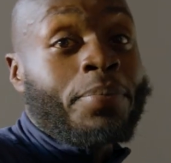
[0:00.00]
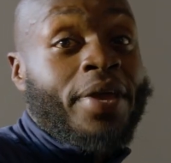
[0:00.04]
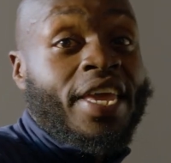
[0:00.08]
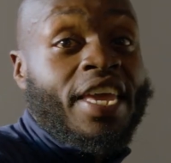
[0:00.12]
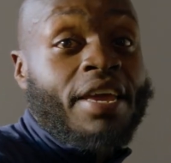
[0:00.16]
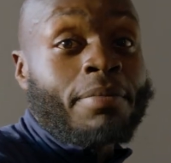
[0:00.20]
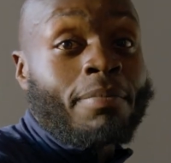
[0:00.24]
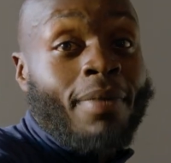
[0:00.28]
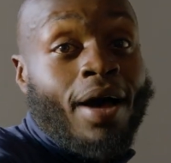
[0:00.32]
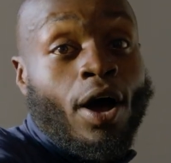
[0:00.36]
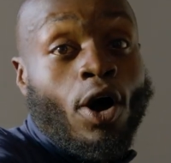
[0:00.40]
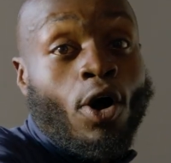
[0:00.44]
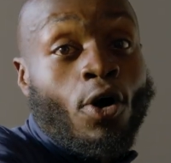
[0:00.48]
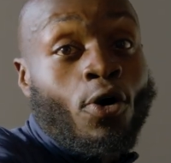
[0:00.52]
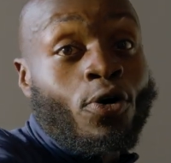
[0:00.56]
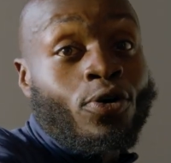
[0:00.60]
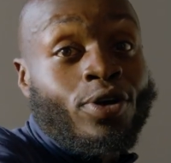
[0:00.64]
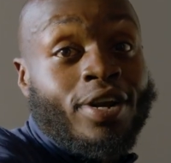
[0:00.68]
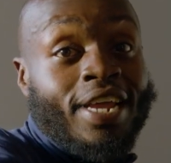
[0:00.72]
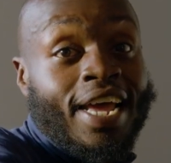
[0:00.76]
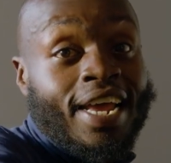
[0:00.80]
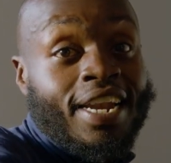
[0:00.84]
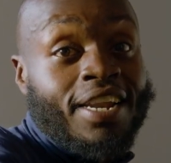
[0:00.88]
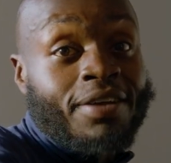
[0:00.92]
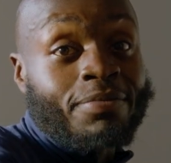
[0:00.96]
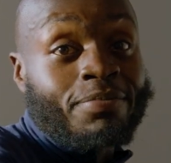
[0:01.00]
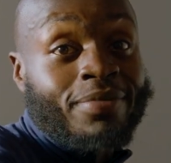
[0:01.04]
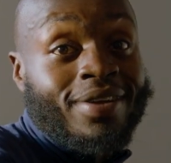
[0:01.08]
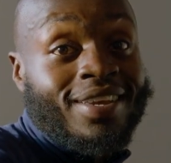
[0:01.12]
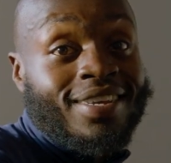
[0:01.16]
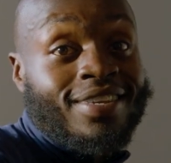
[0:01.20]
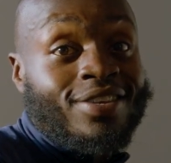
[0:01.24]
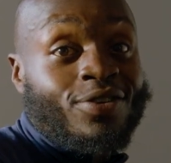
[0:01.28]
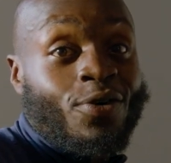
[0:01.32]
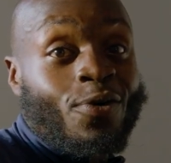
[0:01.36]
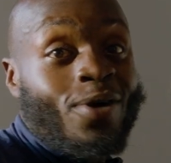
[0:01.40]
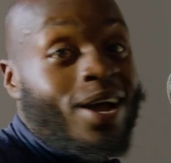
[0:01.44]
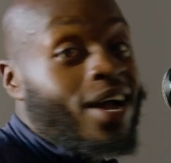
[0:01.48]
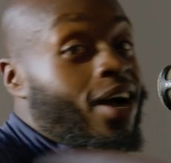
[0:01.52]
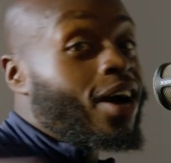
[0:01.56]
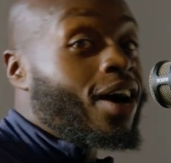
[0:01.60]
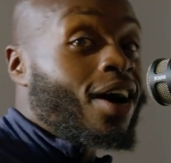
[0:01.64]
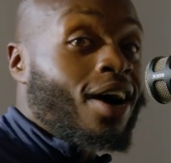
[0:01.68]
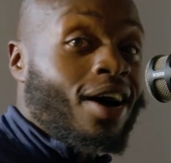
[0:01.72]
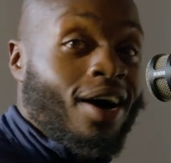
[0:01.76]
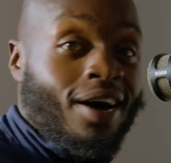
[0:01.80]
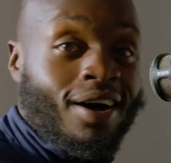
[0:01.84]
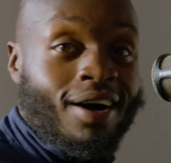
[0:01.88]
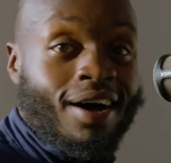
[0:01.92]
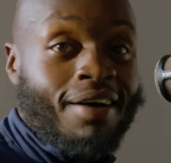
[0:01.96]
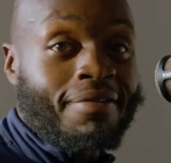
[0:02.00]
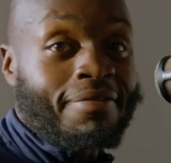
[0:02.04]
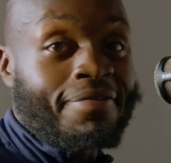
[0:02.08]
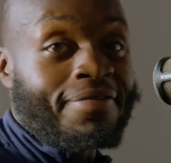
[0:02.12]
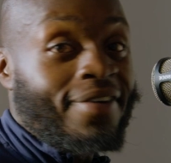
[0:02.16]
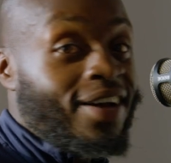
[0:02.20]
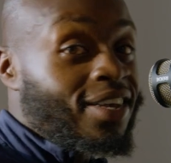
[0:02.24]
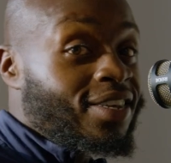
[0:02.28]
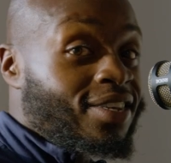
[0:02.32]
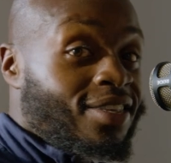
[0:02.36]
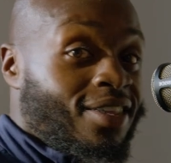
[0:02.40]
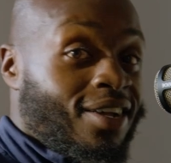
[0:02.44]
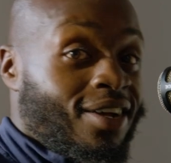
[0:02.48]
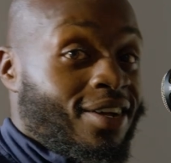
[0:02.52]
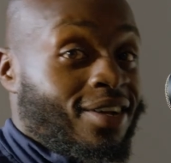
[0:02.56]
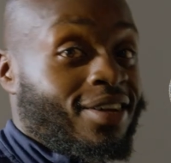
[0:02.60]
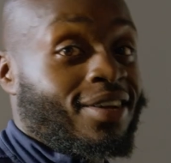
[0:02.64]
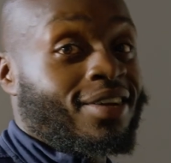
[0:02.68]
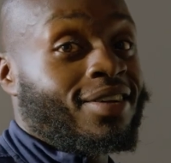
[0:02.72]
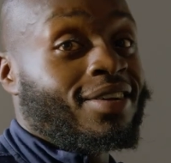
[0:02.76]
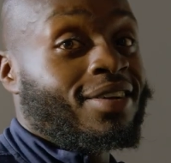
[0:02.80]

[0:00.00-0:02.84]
beating my old enemies quicker and faster.